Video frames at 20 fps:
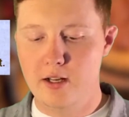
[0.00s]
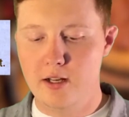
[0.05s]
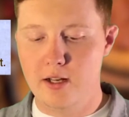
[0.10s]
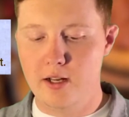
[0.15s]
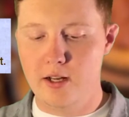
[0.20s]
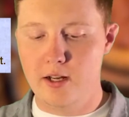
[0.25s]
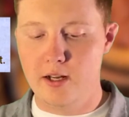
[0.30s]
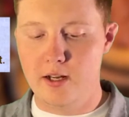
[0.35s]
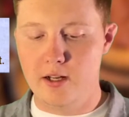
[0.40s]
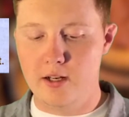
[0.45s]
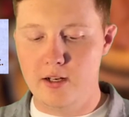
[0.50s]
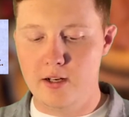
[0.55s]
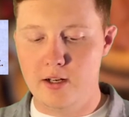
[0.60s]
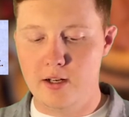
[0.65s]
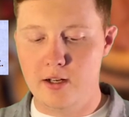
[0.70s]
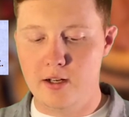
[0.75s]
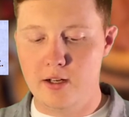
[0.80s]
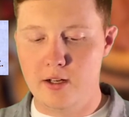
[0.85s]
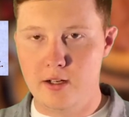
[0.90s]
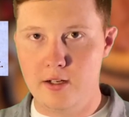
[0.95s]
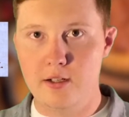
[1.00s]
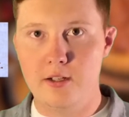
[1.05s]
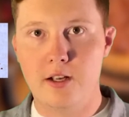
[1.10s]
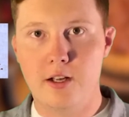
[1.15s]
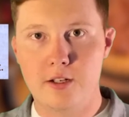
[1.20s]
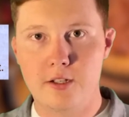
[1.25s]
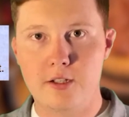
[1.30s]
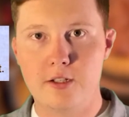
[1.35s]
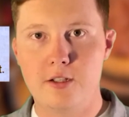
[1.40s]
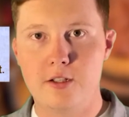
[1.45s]
And
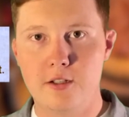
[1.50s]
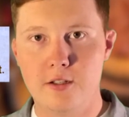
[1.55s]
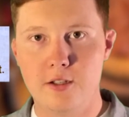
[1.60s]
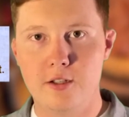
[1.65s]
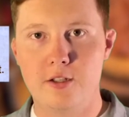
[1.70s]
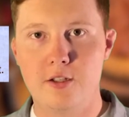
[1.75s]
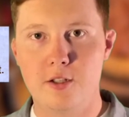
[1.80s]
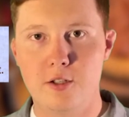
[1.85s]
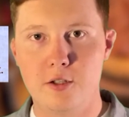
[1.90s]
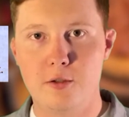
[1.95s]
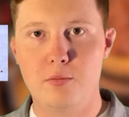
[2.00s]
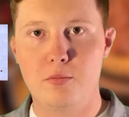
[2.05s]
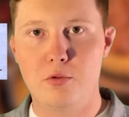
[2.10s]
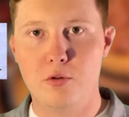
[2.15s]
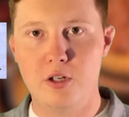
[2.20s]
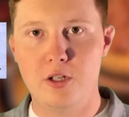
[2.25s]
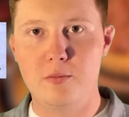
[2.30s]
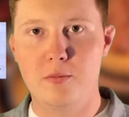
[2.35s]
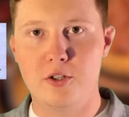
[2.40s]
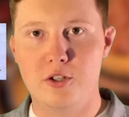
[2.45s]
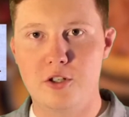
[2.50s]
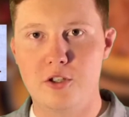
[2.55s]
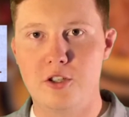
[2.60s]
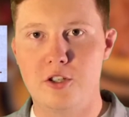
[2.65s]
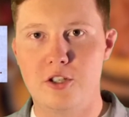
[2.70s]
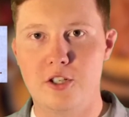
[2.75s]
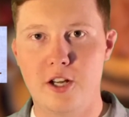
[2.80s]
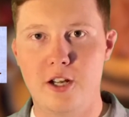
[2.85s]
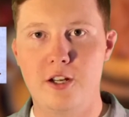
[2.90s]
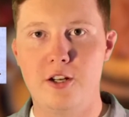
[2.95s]
yes, this is pretty much the
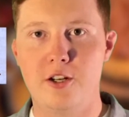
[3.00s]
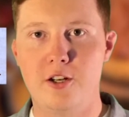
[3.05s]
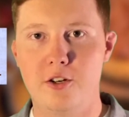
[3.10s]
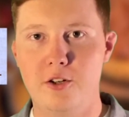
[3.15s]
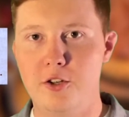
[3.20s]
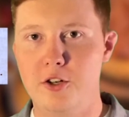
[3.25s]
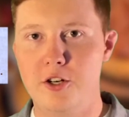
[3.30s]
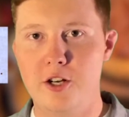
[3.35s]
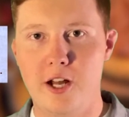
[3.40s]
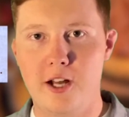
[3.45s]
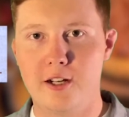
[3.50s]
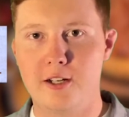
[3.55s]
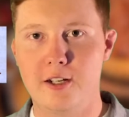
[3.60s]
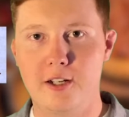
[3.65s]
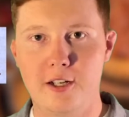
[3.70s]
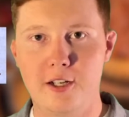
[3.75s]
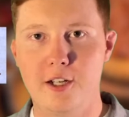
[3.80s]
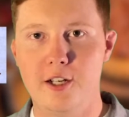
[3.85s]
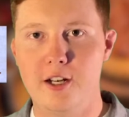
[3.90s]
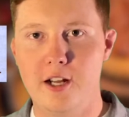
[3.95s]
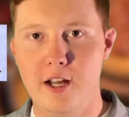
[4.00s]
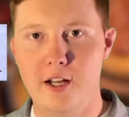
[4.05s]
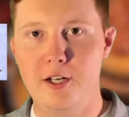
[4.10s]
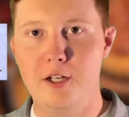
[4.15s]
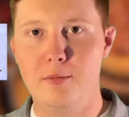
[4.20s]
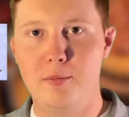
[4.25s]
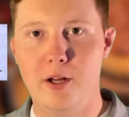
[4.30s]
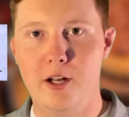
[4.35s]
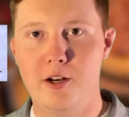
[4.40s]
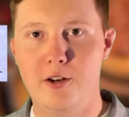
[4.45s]
standard. They're not going to get any
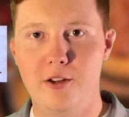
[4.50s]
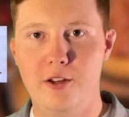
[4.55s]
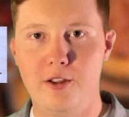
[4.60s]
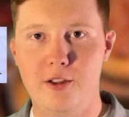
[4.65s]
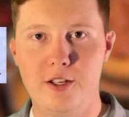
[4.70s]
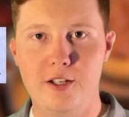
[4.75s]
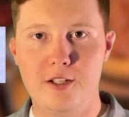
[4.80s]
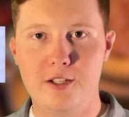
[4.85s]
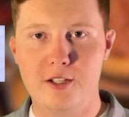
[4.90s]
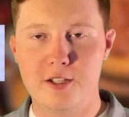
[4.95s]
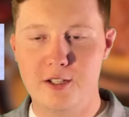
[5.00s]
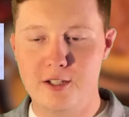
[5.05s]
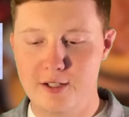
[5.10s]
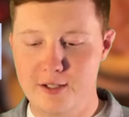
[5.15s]
better than this.